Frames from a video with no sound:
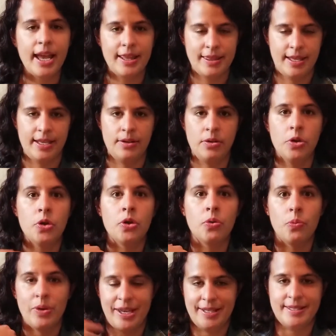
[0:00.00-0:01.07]
and then
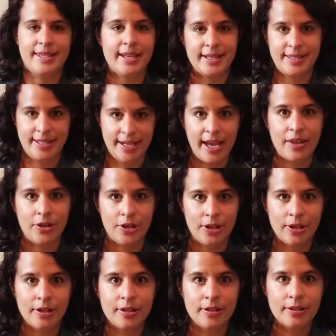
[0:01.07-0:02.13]
we can sing it together.